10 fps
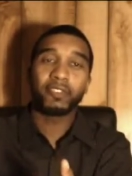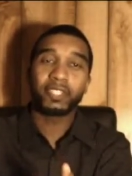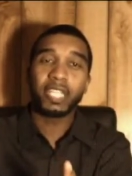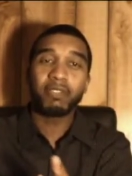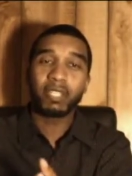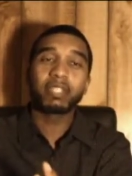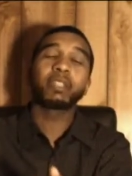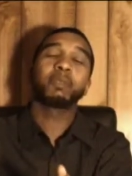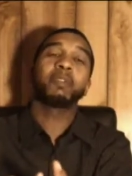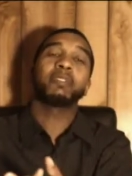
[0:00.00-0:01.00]
secret
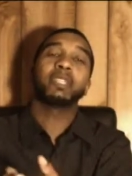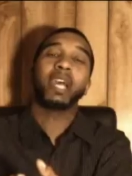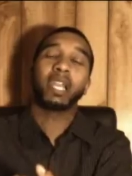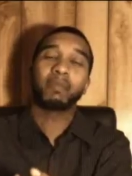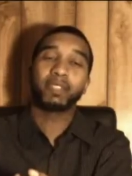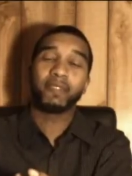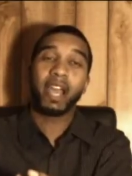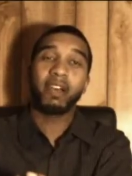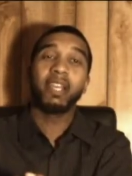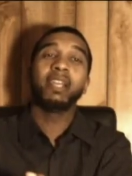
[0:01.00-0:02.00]
conspiracy documents
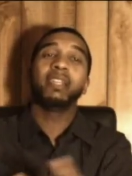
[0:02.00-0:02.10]
found.